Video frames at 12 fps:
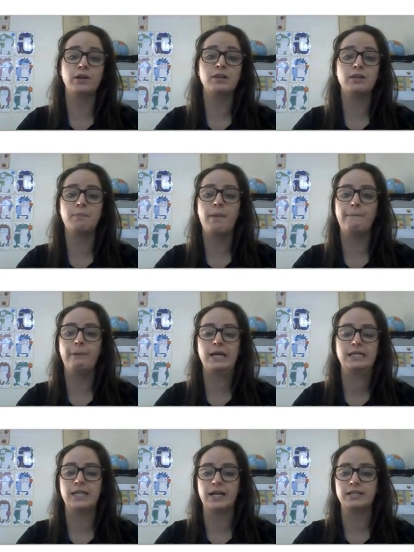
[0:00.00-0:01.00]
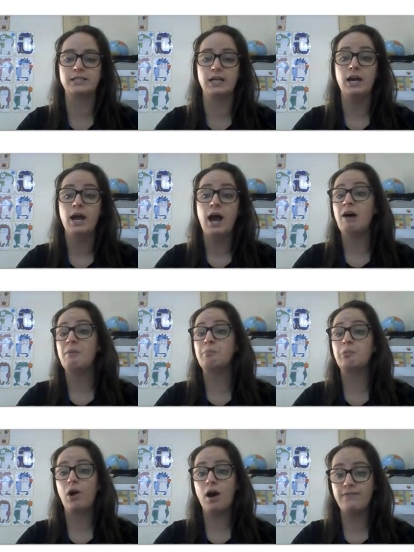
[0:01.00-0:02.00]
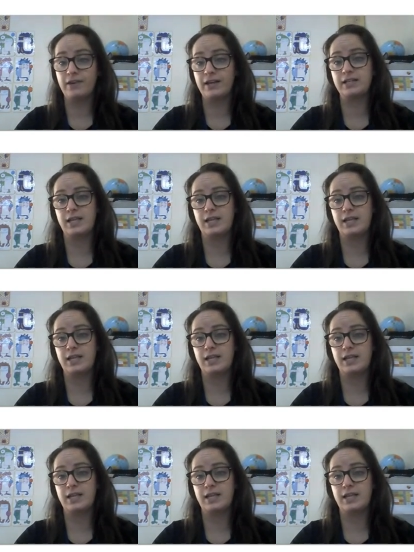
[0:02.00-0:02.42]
bring the public sector and private